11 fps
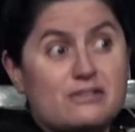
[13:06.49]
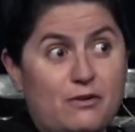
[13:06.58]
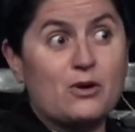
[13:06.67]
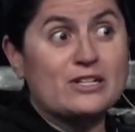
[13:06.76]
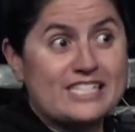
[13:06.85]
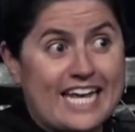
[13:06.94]

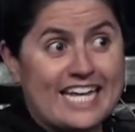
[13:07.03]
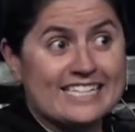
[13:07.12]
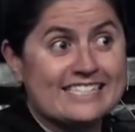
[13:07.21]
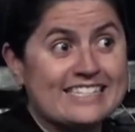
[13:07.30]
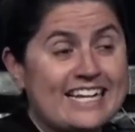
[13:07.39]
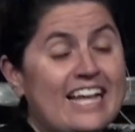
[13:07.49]

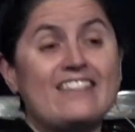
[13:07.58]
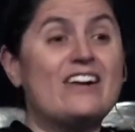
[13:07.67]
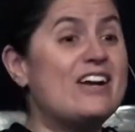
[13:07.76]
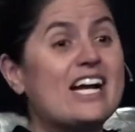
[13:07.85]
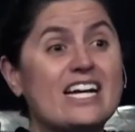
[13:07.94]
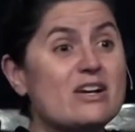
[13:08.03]
foreskins, they're
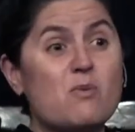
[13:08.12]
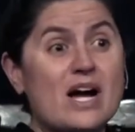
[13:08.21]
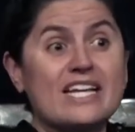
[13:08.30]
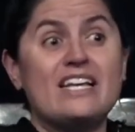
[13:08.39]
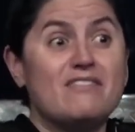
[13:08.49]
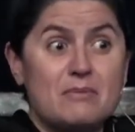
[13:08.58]
not going to want
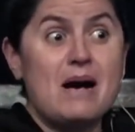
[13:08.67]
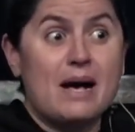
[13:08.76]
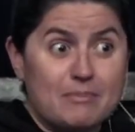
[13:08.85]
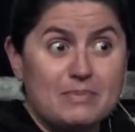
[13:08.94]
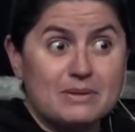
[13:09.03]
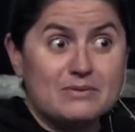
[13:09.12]
to give them up,
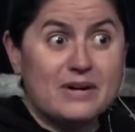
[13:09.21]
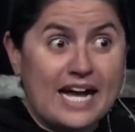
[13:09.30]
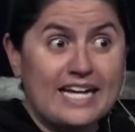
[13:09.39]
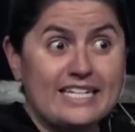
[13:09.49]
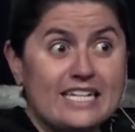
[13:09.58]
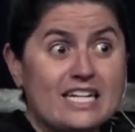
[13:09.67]

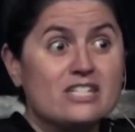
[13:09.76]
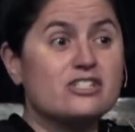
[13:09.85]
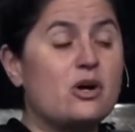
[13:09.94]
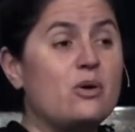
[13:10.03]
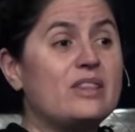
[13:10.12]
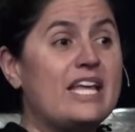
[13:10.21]
right?
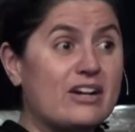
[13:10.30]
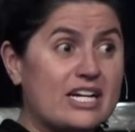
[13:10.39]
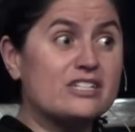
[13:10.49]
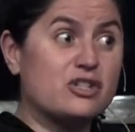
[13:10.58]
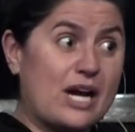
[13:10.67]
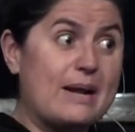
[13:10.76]
So they're
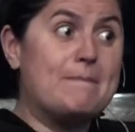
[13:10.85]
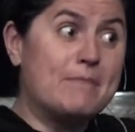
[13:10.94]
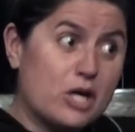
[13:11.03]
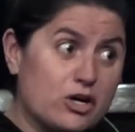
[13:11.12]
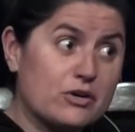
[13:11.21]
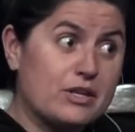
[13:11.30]
going to try to
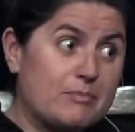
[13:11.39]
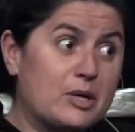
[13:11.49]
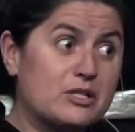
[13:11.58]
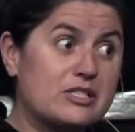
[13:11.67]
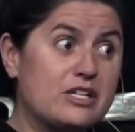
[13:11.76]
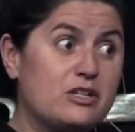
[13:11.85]
murder the
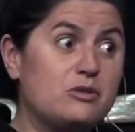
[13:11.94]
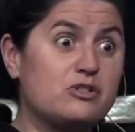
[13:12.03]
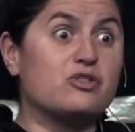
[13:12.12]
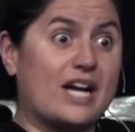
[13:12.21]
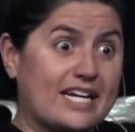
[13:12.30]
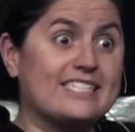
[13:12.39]
person who's
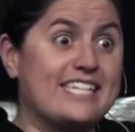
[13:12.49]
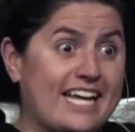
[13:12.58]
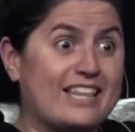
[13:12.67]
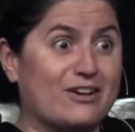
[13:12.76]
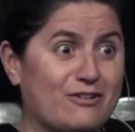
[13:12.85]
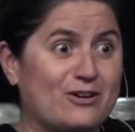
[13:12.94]
trying to
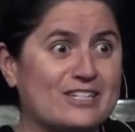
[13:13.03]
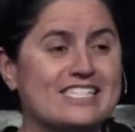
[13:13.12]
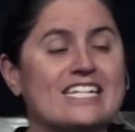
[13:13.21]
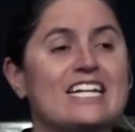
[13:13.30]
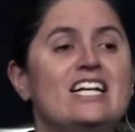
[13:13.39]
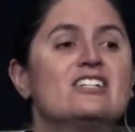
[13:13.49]
take their
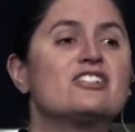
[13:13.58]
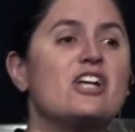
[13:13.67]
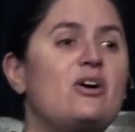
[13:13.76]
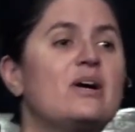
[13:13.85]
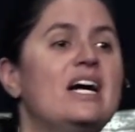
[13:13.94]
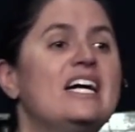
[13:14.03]
foreskin.
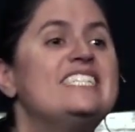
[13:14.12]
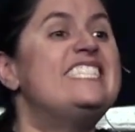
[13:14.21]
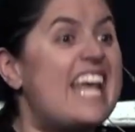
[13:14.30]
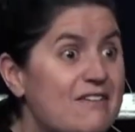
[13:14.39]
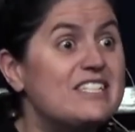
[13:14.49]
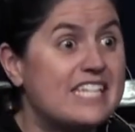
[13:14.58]
So
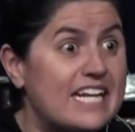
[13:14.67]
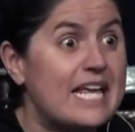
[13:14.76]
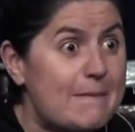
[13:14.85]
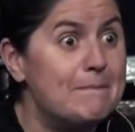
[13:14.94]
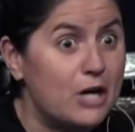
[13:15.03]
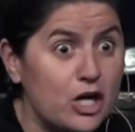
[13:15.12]
David's going to
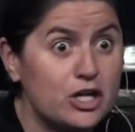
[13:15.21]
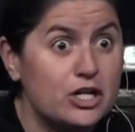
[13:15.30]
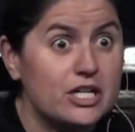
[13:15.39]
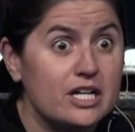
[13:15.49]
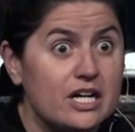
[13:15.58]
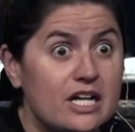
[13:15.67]
get murdered.
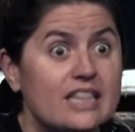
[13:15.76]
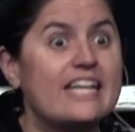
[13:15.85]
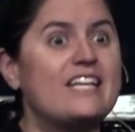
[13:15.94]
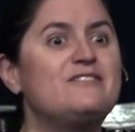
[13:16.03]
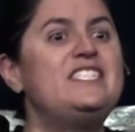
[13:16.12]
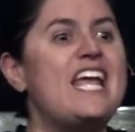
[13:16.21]
Like
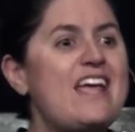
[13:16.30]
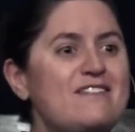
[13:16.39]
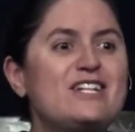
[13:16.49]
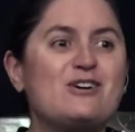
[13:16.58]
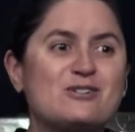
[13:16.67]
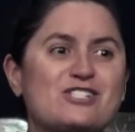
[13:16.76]
if
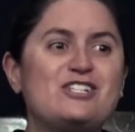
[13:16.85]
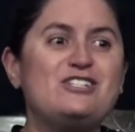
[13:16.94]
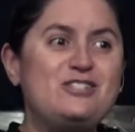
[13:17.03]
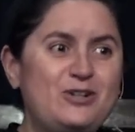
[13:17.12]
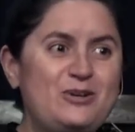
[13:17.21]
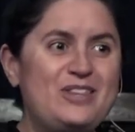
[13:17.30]
David goes to
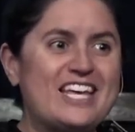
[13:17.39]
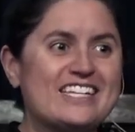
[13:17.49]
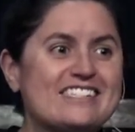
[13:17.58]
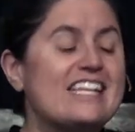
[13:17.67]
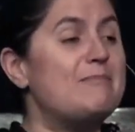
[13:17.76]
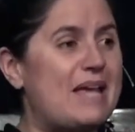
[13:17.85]
do
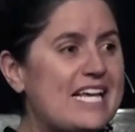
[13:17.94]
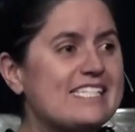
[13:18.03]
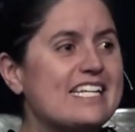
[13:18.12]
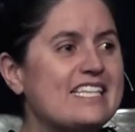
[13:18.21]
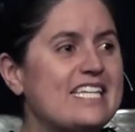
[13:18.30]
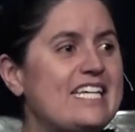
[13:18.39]
this,
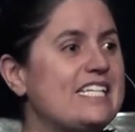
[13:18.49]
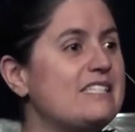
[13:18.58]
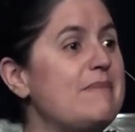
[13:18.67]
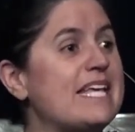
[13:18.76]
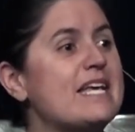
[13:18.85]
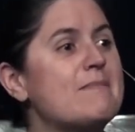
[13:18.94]
basically he's
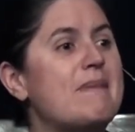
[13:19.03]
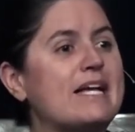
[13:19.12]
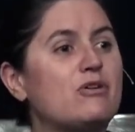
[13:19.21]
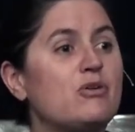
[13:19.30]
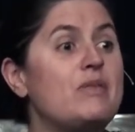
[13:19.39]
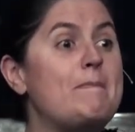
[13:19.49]
making
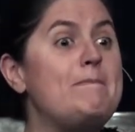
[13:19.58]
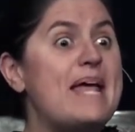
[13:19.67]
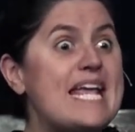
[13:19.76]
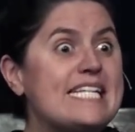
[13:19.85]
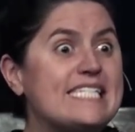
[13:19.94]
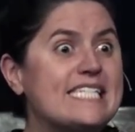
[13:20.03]
Michael the
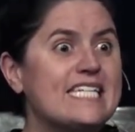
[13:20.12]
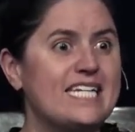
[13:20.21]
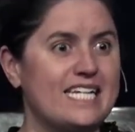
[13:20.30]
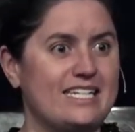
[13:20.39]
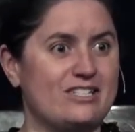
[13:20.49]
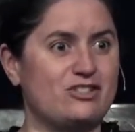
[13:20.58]
bait
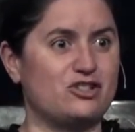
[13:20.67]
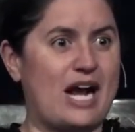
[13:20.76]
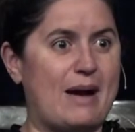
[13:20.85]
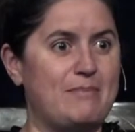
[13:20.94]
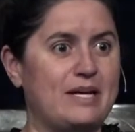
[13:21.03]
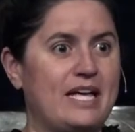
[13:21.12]
in his trap